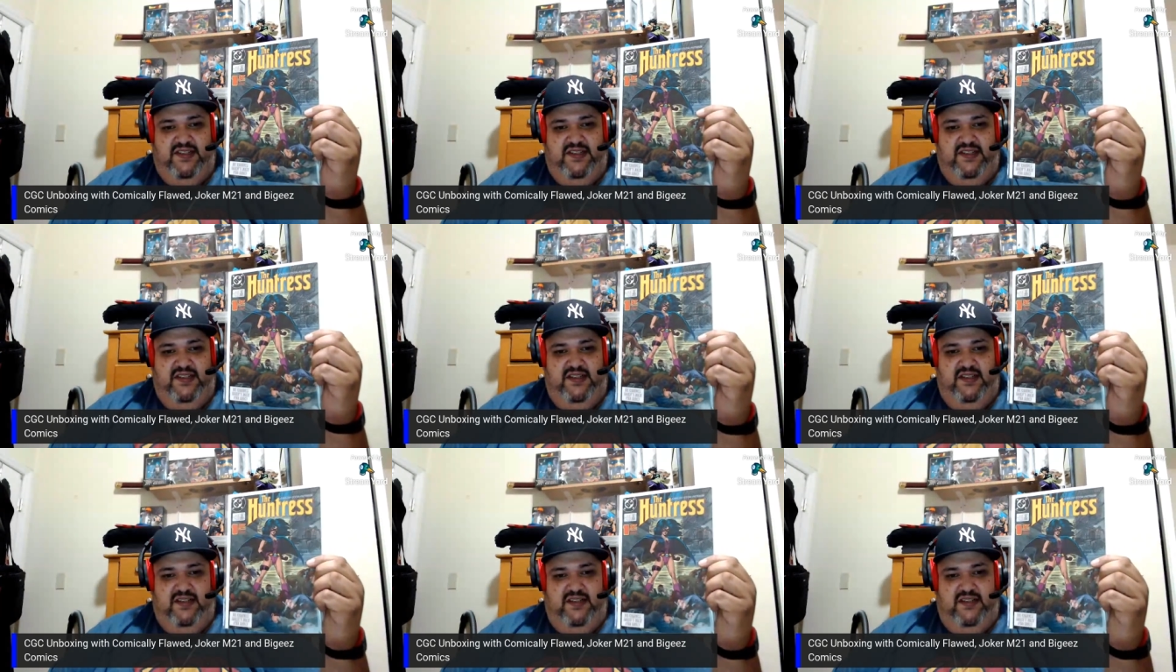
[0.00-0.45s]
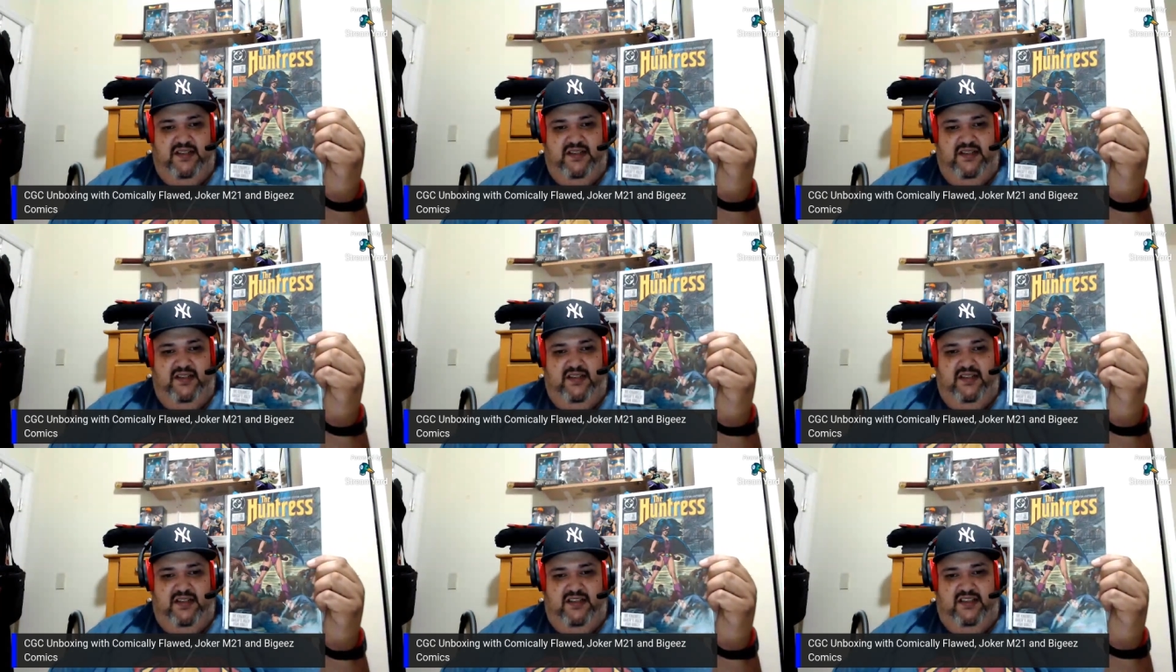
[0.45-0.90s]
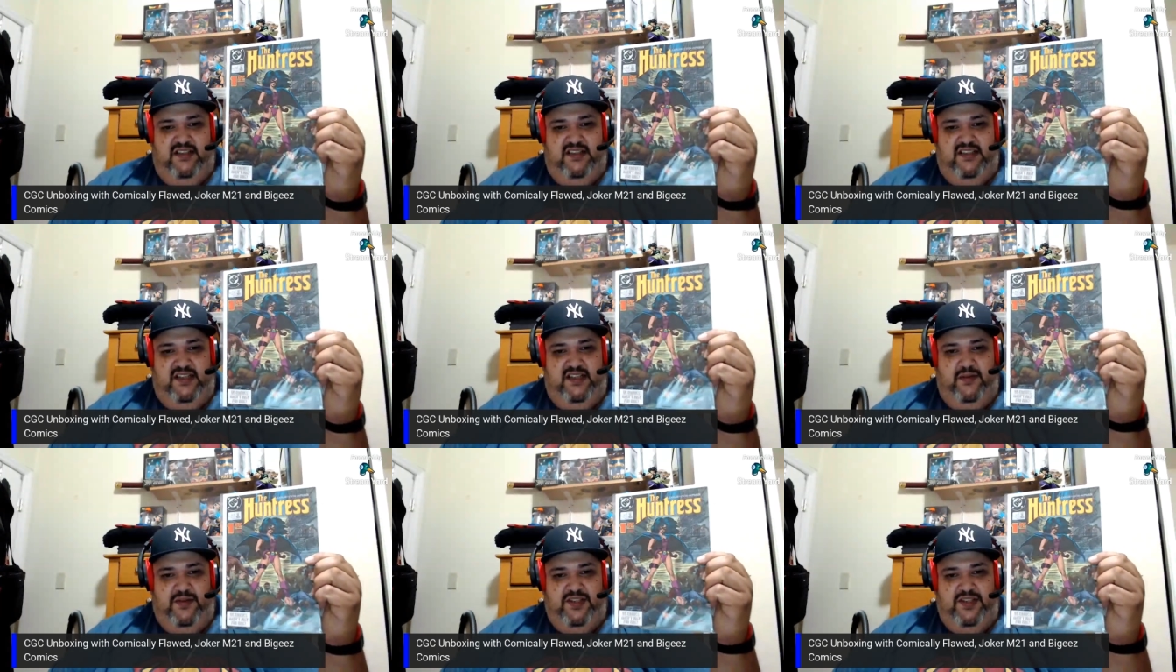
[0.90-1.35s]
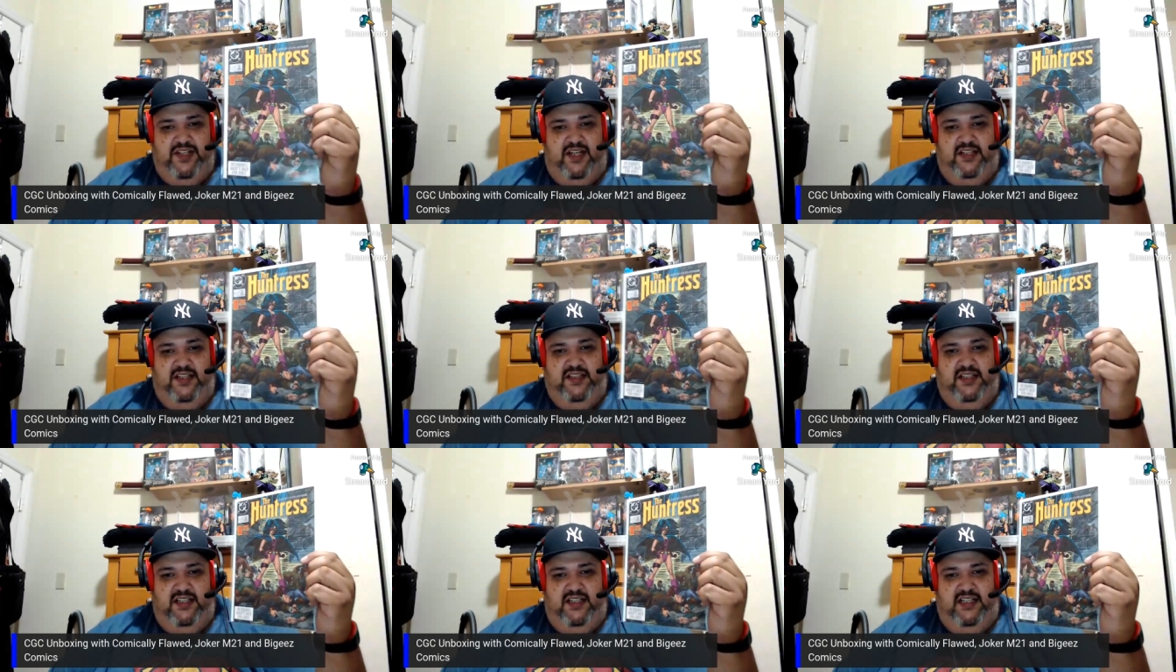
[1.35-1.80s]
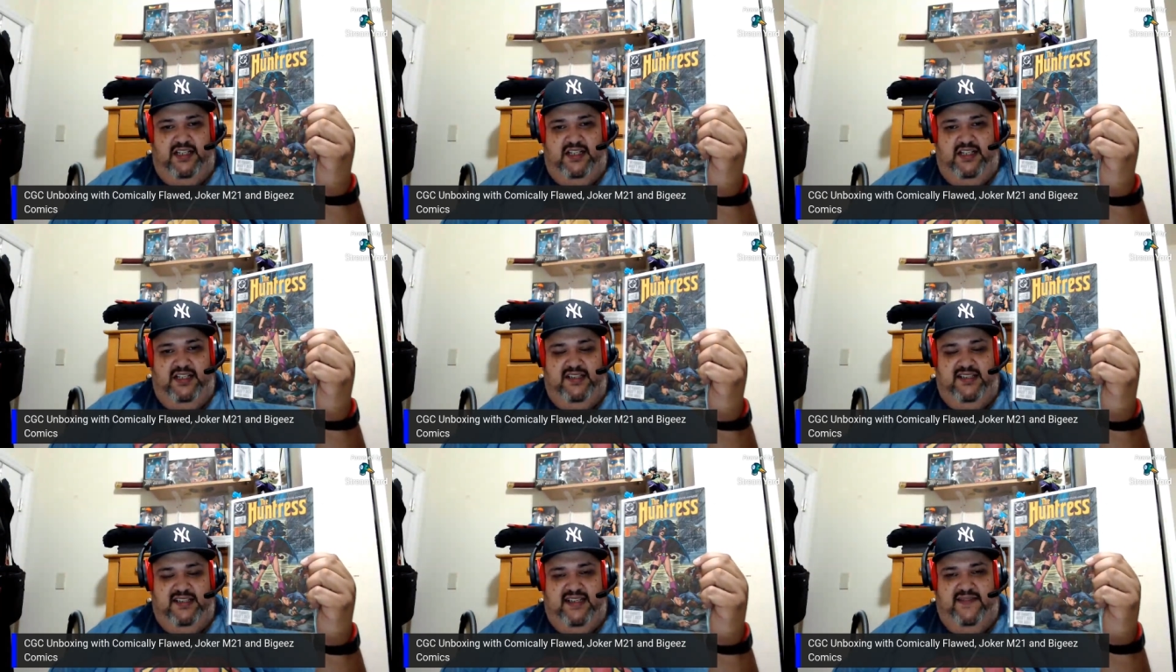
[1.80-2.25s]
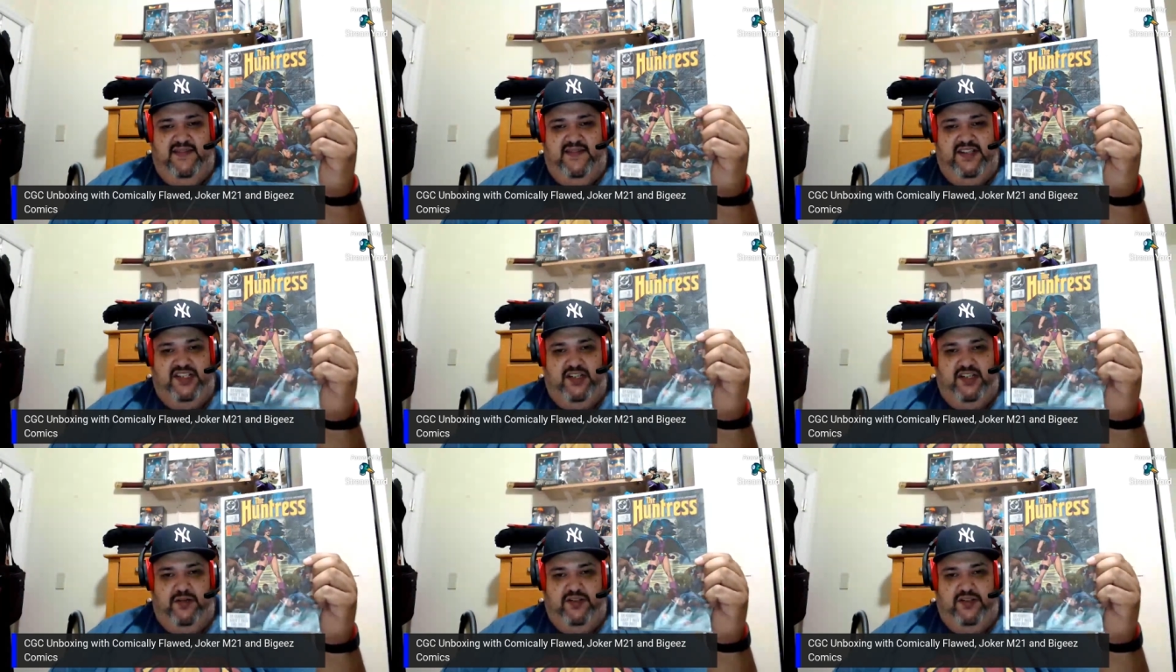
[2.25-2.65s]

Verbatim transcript: Uh, she was on name. the TV show.